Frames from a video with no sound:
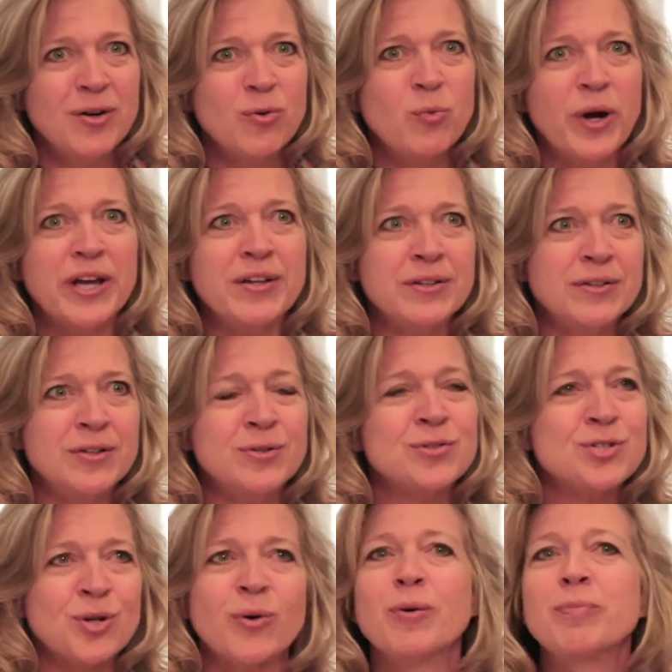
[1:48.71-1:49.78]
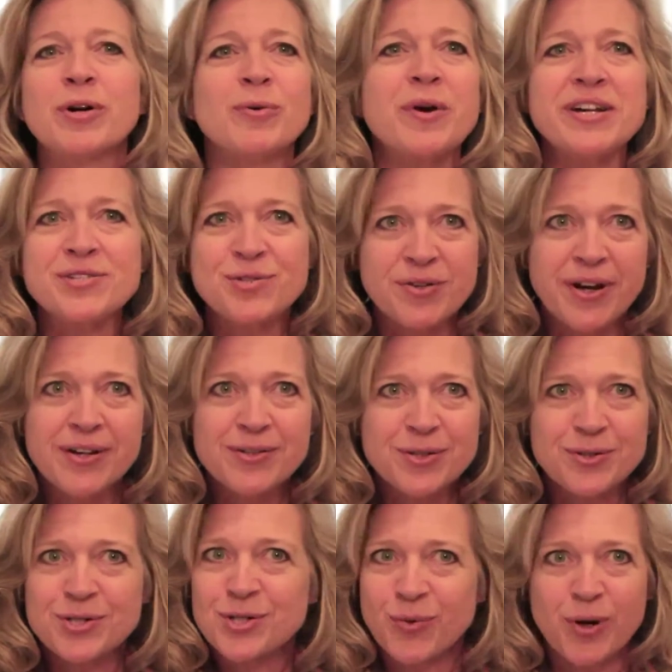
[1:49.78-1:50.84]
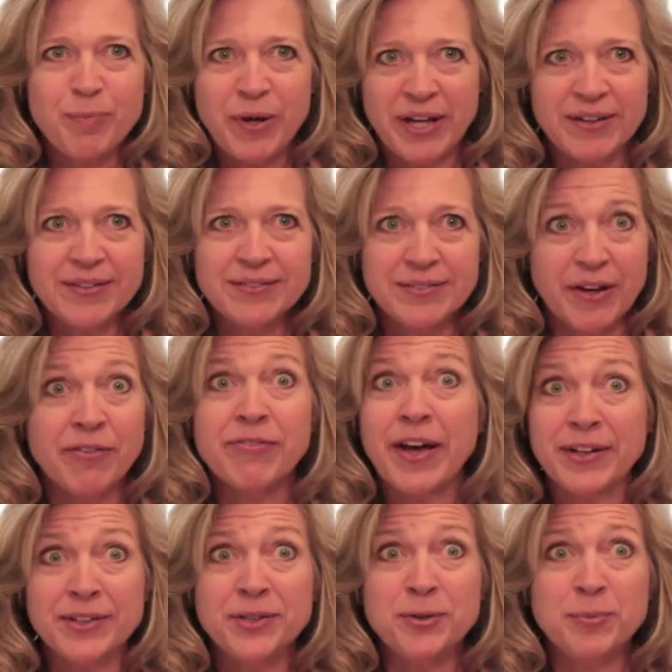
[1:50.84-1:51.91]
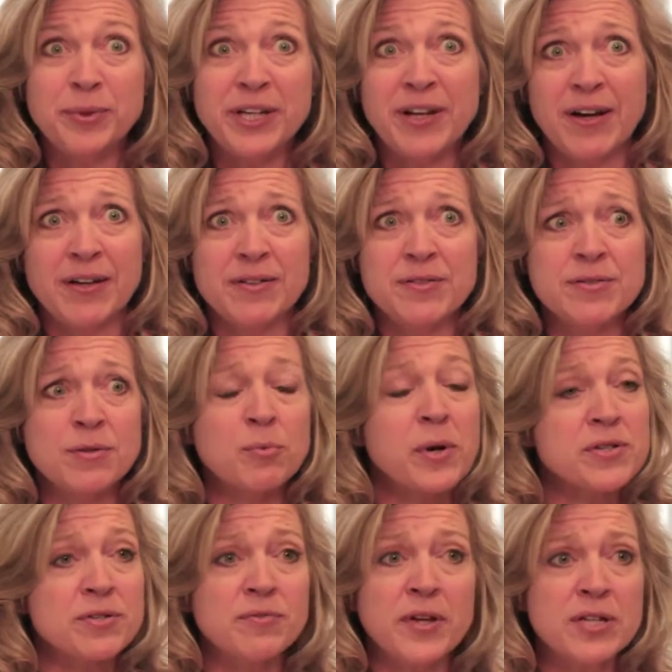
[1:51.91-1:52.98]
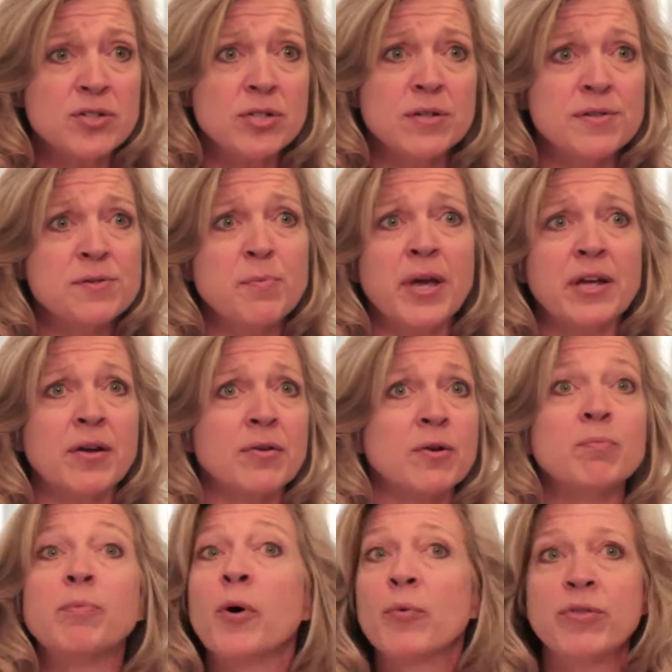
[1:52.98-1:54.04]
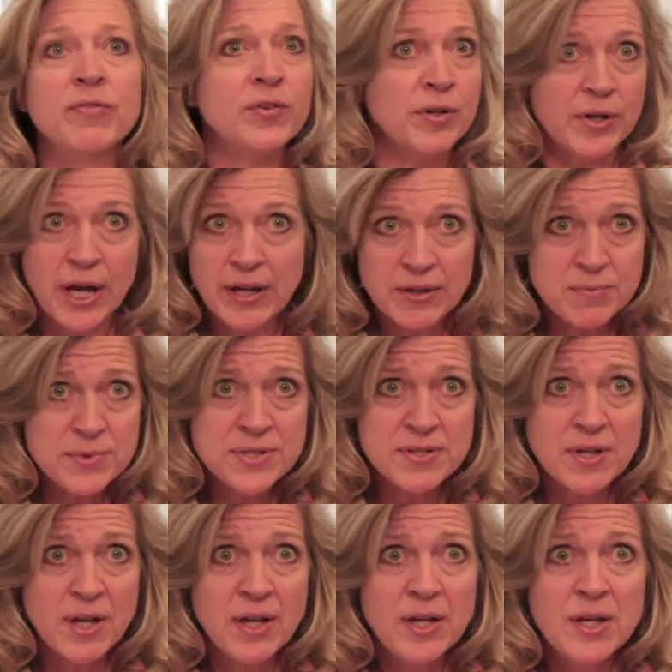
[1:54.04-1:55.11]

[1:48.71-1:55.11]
when you show up at a restaurant or show up at a venue, because the reservation is made under both of your names.